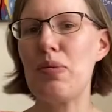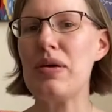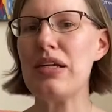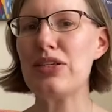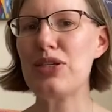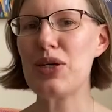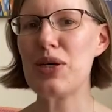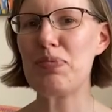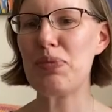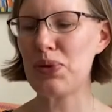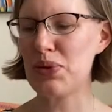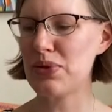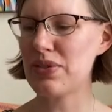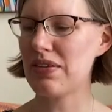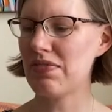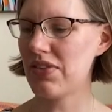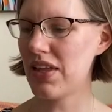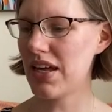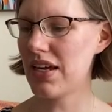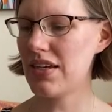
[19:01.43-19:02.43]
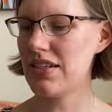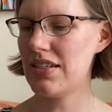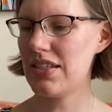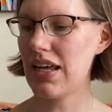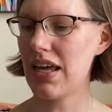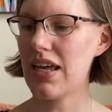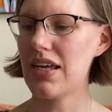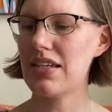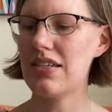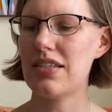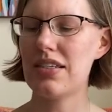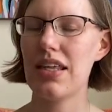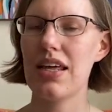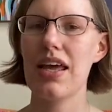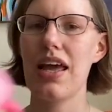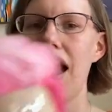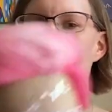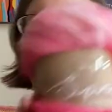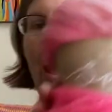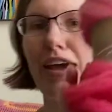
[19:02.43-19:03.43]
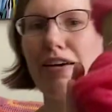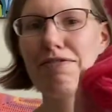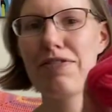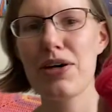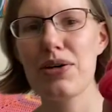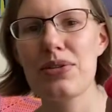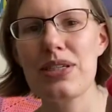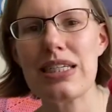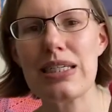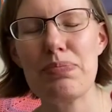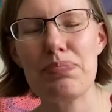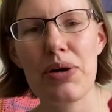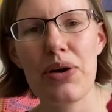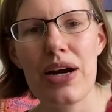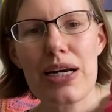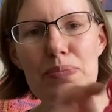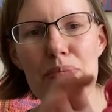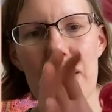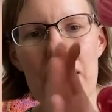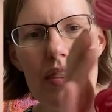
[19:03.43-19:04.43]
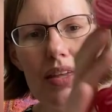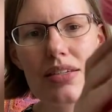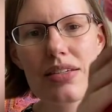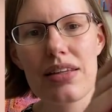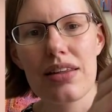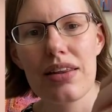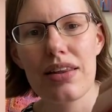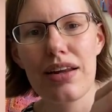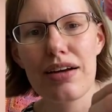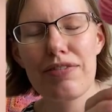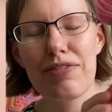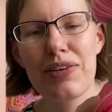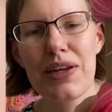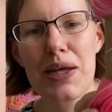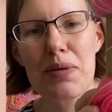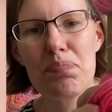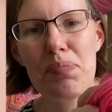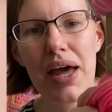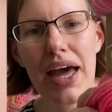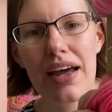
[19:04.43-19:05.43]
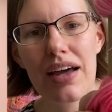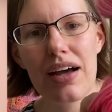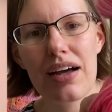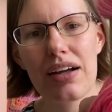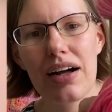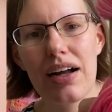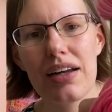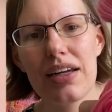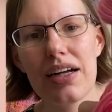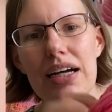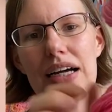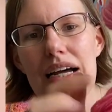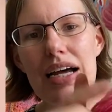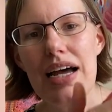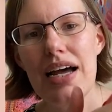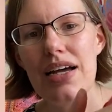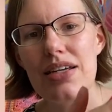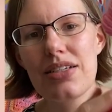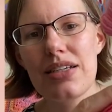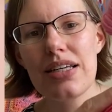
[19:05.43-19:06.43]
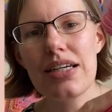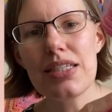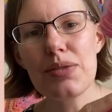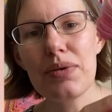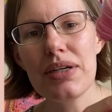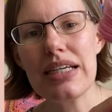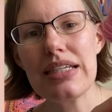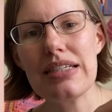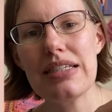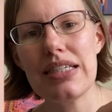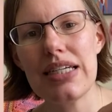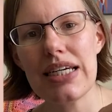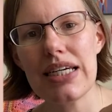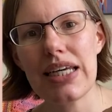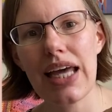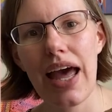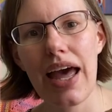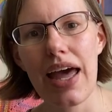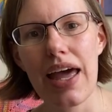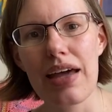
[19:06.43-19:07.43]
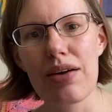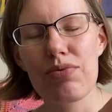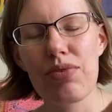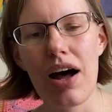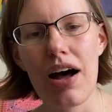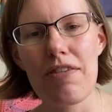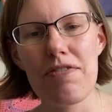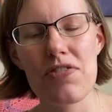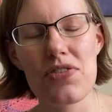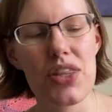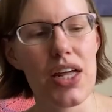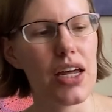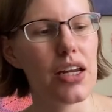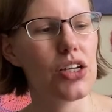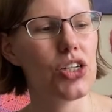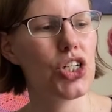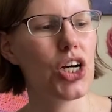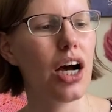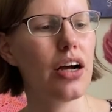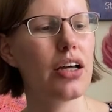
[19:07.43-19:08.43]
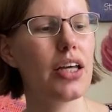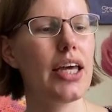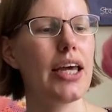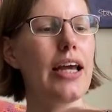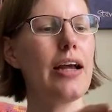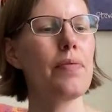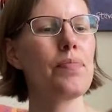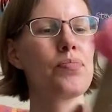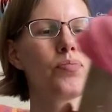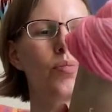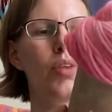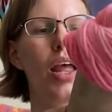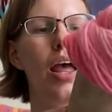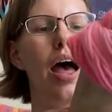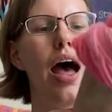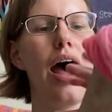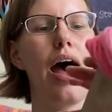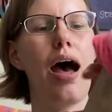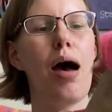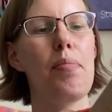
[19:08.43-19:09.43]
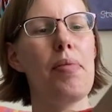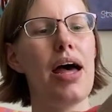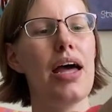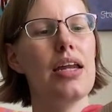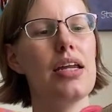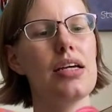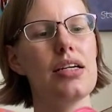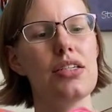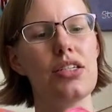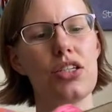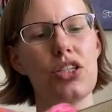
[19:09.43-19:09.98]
me 2 balls of this, is the Hayfield Spirit, but in this lovely pink colour. So this one is DK rather than chunky, and is